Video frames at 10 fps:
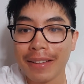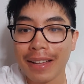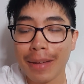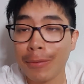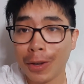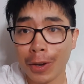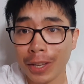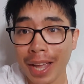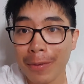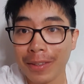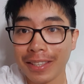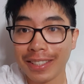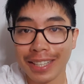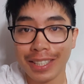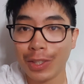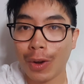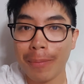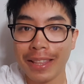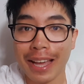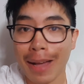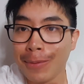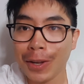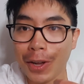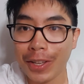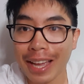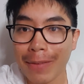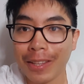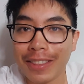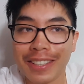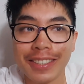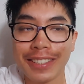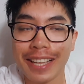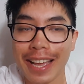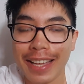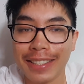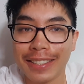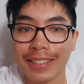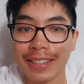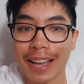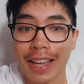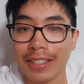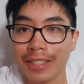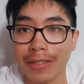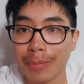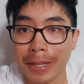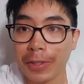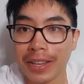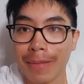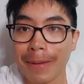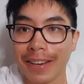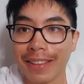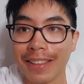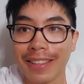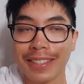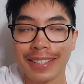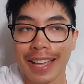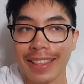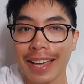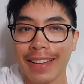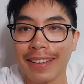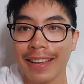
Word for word: I'm not okay with this. It's taught me that I'm not okay with this and I deserve to be treated better than this and that